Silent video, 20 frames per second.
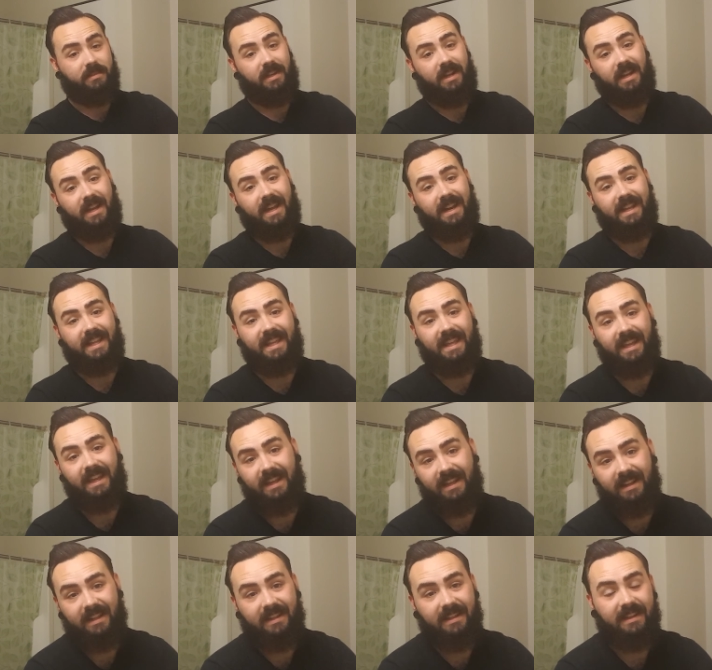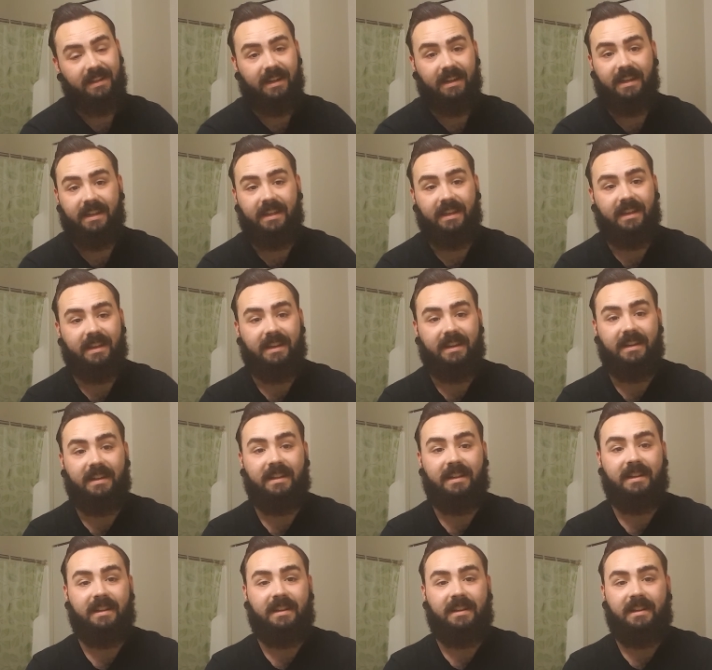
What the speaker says: and I got a kid, I'm